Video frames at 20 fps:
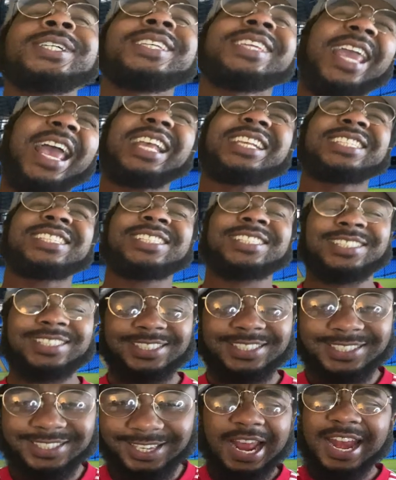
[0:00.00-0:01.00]

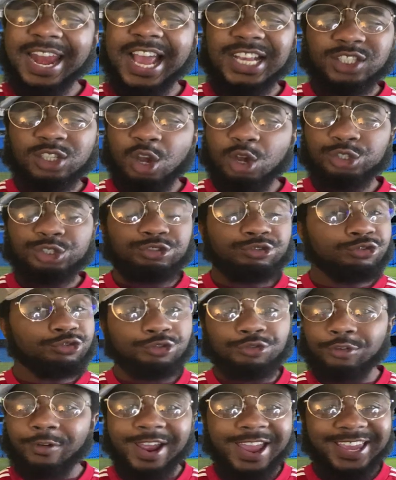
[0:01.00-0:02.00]
Yes. And let's go
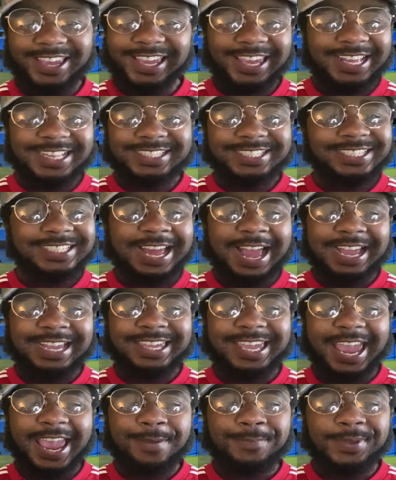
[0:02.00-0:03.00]
straight into
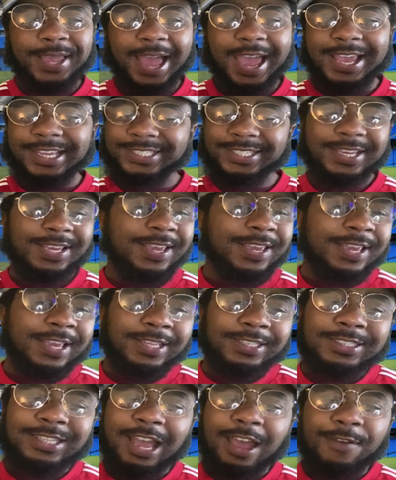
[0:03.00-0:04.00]
that game, guys.
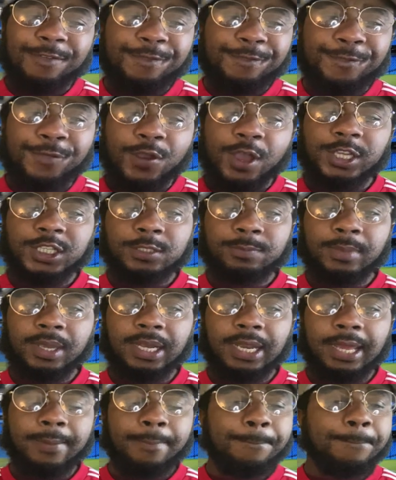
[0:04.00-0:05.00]
That first
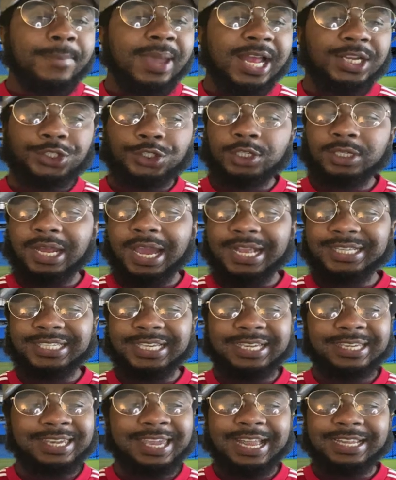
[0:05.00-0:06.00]
minute, Manchester
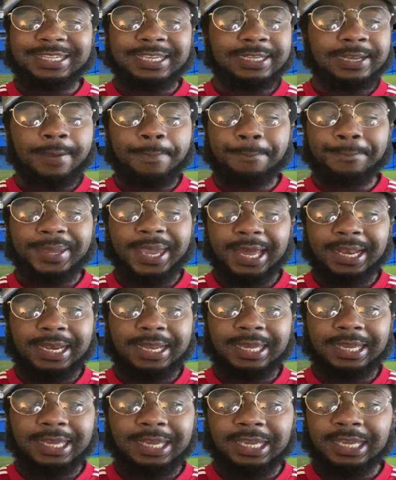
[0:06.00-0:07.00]
United getting a
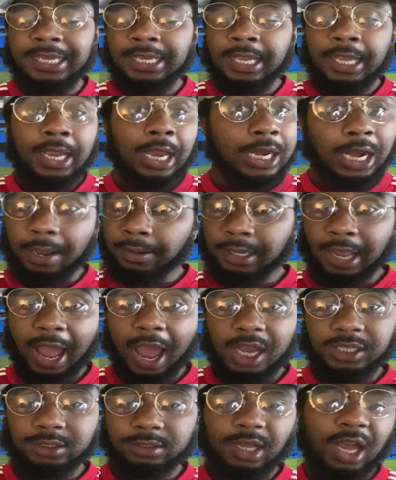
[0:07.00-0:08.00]
penalty. And now,
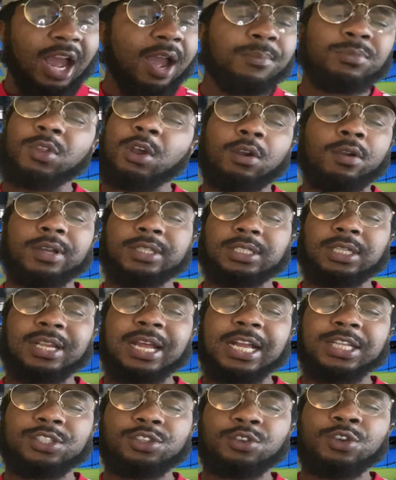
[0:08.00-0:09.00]
guys, I'm not going to
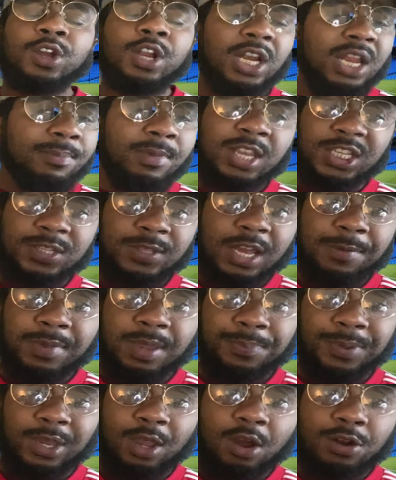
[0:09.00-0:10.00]
lie to you. Let
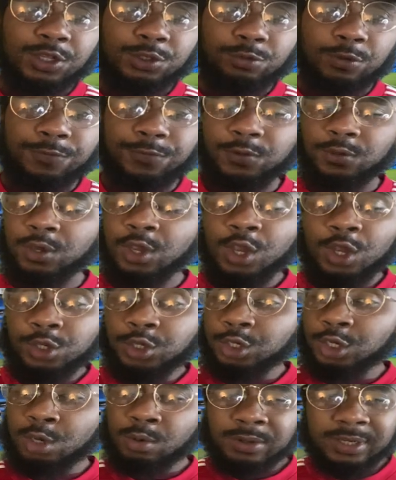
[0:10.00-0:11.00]
me be honest with you.
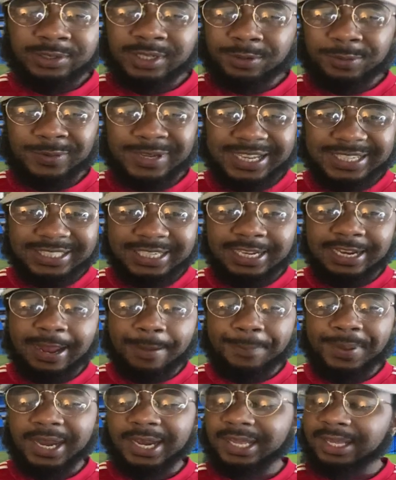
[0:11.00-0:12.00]
You know when we can see
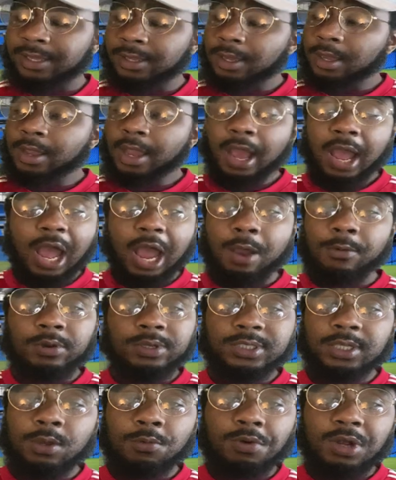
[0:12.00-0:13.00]
that penalty? I
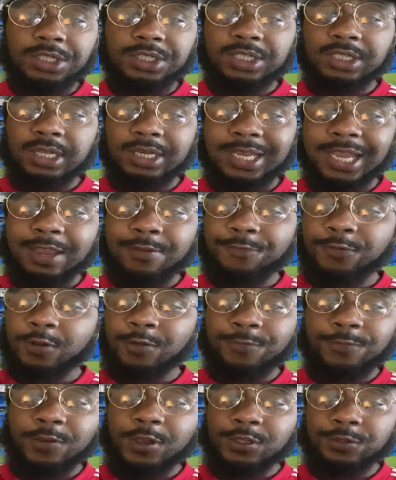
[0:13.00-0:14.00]
wasn't watching the game for
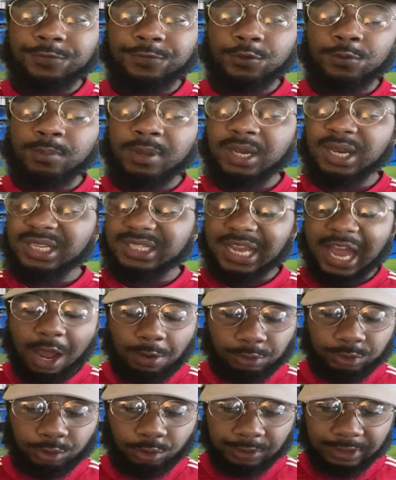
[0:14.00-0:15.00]
the first few minutes. I
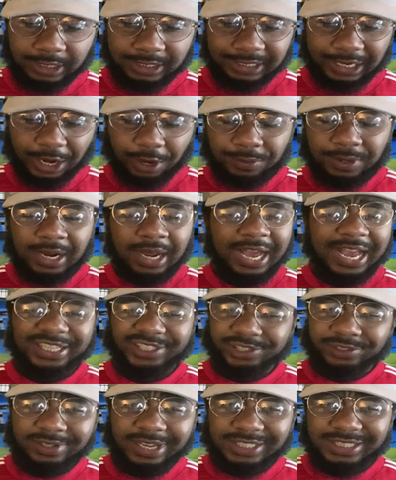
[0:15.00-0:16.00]
was looking down. As
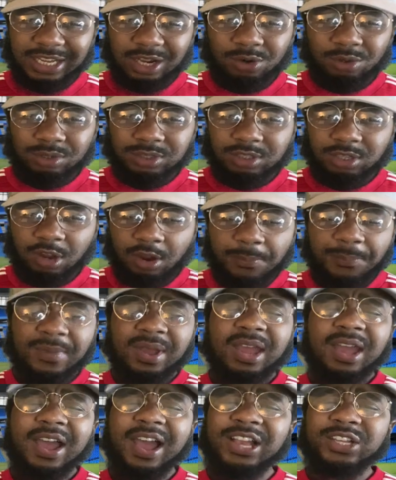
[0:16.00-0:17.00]
soon as I looked up,
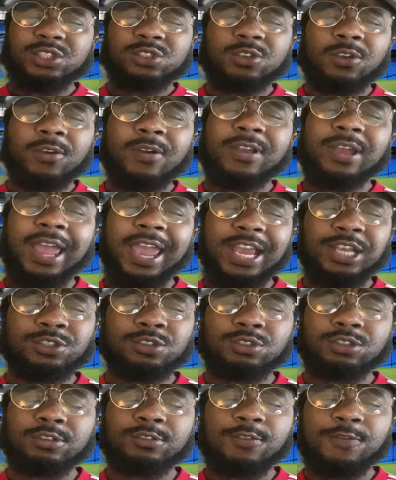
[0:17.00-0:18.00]
I saw
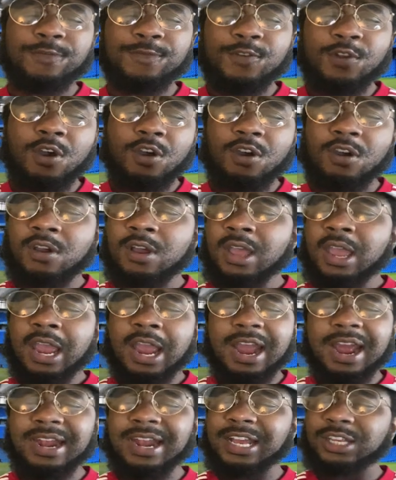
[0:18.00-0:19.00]
Jesus on the floor
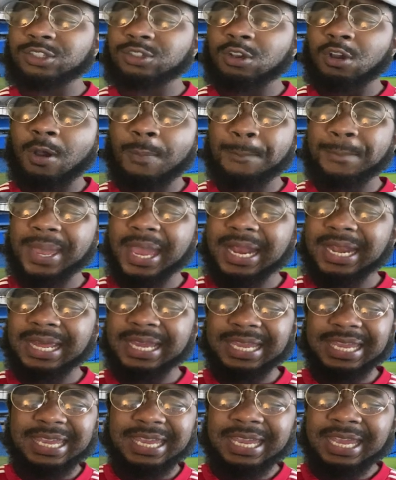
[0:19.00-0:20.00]
and I saw a
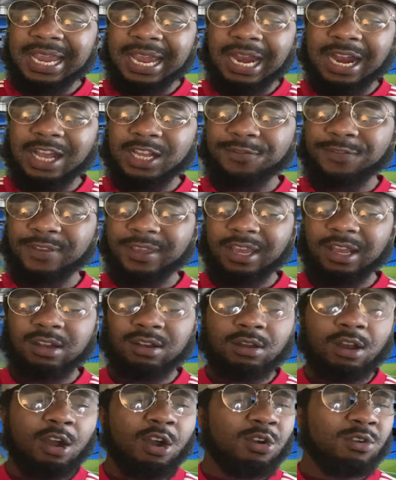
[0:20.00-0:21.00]
penalty. And I was
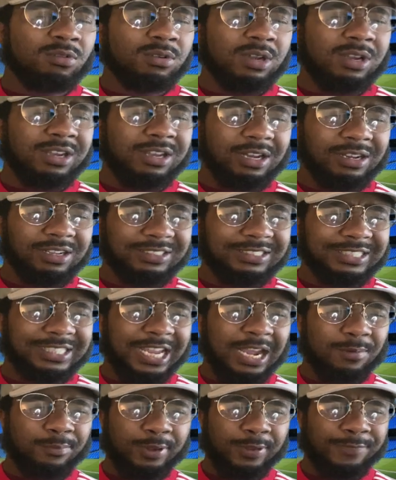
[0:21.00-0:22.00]
thinking, oh, God
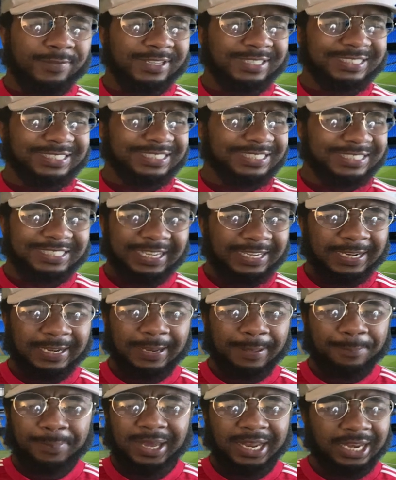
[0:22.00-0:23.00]
damn, we've
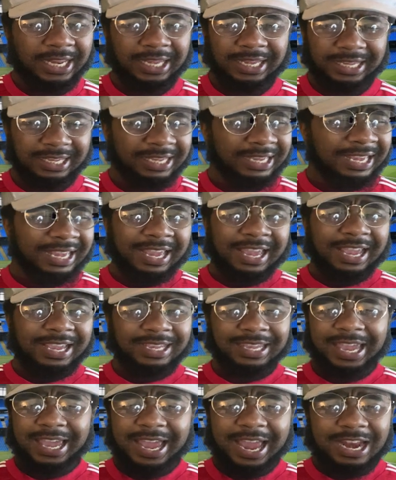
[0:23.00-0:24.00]
conceded a penalty.
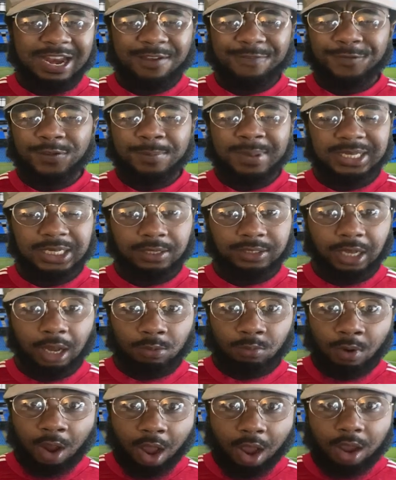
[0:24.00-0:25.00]
And a few minutes, I was
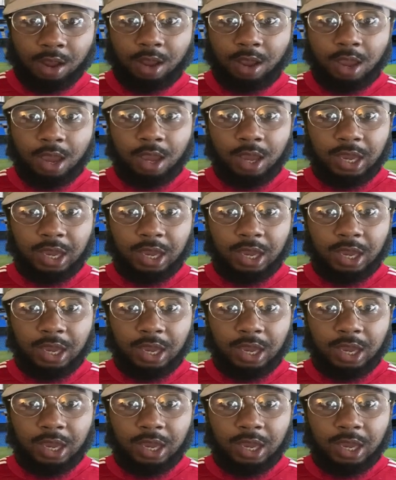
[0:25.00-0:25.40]
like, what?